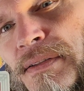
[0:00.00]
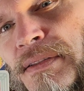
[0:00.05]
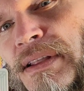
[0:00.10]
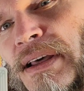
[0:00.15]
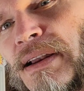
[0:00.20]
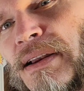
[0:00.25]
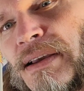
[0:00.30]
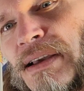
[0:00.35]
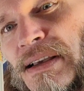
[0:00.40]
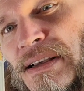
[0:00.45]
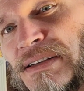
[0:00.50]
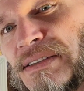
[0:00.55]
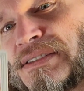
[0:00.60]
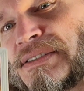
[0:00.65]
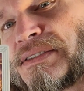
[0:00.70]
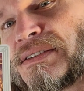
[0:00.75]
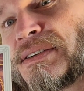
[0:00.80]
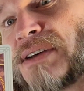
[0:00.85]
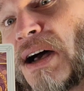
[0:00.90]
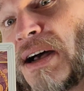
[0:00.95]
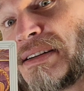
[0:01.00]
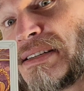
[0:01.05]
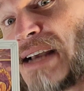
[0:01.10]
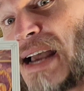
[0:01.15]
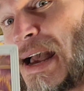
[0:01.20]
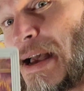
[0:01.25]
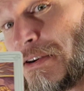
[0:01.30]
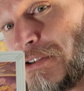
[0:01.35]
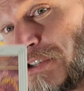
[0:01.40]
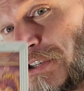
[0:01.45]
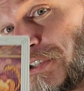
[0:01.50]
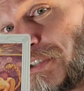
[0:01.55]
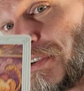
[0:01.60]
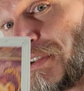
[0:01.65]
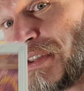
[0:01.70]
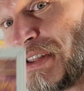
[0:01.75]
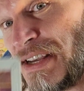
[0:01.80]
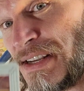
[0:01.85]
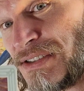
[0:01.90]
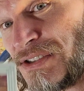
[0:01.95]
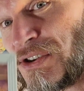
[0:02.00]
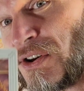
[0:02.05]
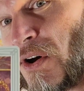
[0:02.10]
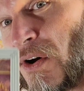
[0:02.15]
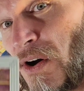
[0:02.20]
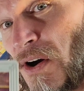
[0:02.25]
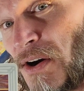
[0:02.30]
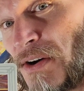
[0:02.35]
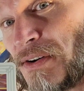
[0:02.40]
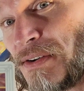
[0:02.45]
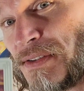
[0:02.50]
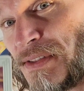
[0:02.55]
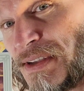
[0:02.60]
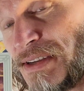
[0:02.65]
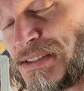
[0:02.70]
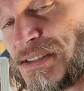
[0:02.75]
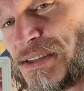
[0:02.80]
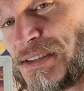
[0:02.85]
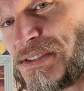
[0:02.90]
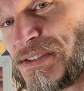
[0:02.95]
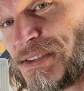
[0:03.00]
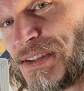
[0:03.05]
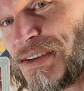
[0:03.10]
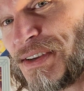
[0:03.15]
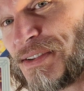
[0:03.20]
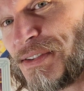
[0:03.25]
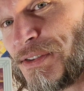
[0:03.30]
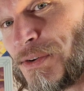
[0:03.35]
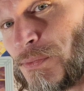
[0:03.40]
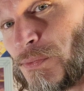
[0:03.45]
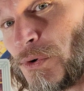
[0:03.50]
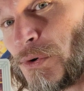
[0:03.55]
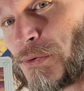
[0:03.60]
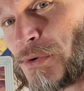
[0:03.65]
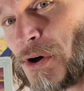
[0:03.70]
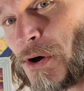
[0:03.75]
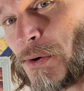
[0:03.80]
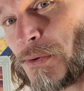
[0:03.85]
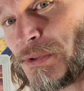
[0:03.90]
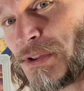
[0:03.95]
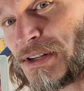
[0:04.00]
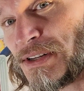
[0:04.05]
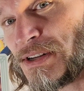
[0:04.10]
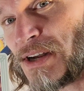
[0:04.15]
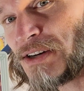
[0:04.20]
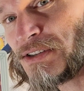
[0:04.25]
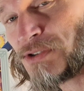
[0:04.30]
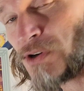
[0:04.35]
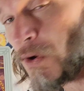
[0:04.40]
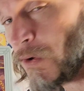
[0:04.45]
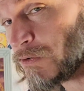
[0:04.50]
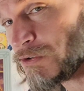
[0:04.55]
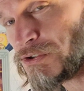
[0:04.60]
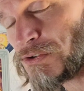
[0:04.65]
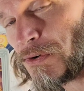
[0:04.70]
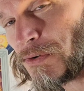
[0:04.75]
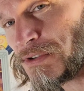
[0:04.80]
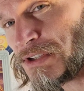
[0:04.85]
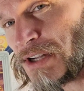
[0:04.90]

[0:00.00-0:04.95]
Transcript: that is attached to this card. This is the root code, the cultural